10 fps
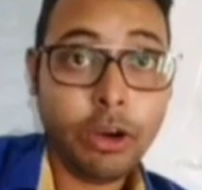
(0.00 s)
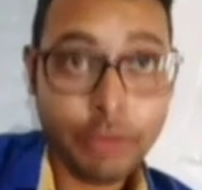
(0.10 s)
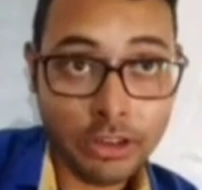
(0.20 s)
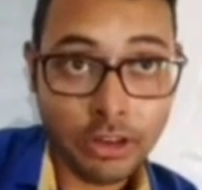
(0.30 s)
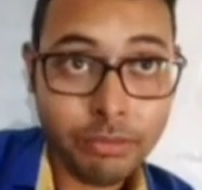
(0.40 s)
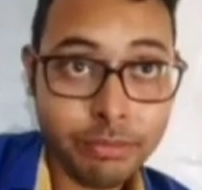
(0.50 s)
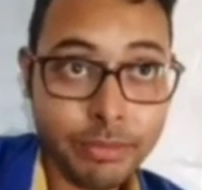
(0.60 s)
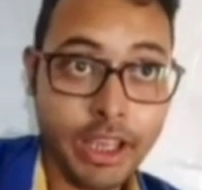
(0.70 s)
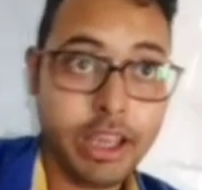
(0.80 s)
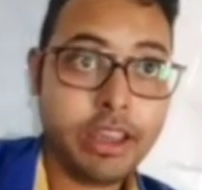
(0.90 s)
computation of
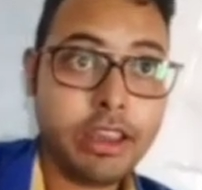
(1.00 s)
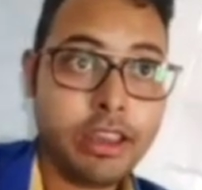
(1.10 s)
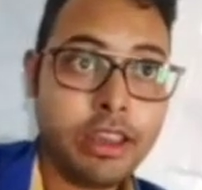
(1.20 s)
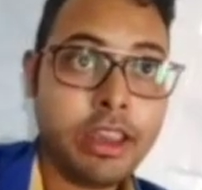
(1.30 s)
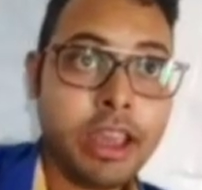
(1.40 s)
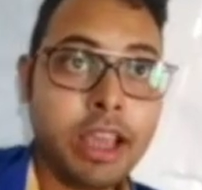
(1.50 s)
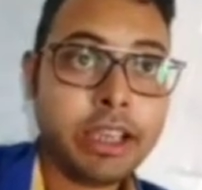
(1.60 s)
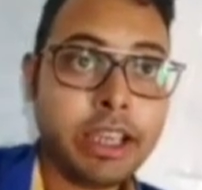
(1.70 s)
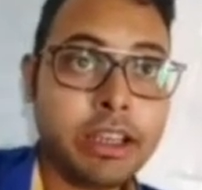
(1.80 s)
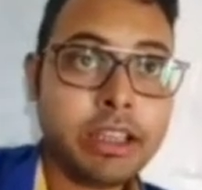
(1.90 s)
BA. And
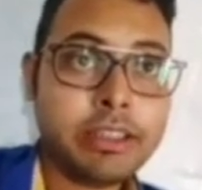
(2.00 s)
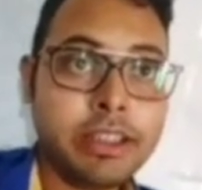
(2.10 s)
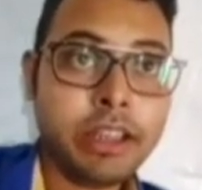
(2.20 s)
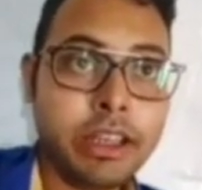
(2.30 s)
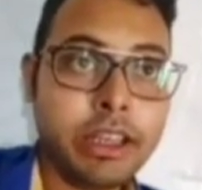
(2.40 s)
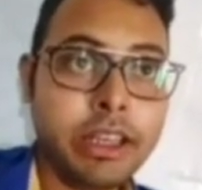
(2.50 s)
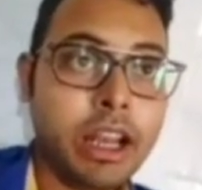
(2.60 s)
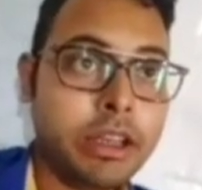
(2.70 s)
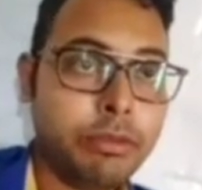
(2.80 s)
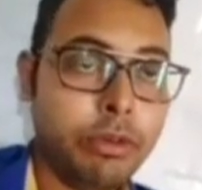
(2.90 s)
second is the
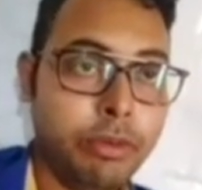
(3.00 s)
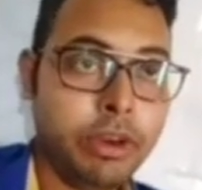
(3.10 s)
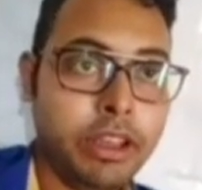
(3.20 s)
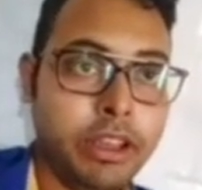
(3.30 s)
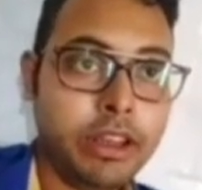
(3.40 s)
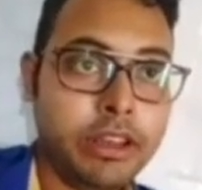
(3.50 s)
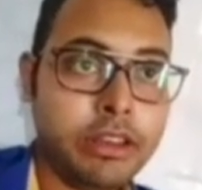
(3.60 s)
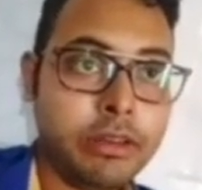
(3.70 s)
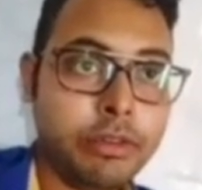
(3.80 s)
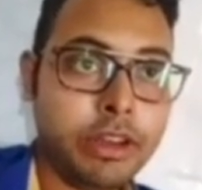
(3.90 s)
linearity property. They
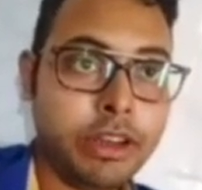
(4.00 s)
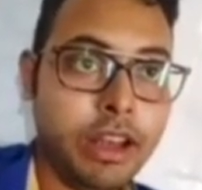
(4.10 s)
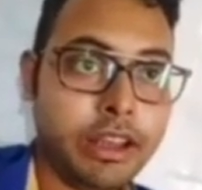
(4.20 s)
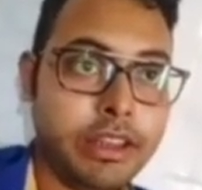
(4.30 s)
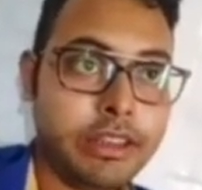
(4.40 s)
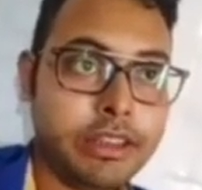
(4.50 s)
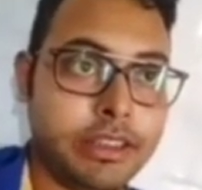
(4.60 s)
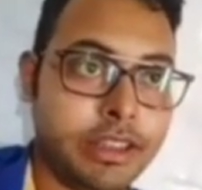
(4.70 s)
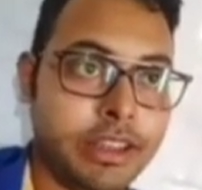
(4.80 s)
distributed like this.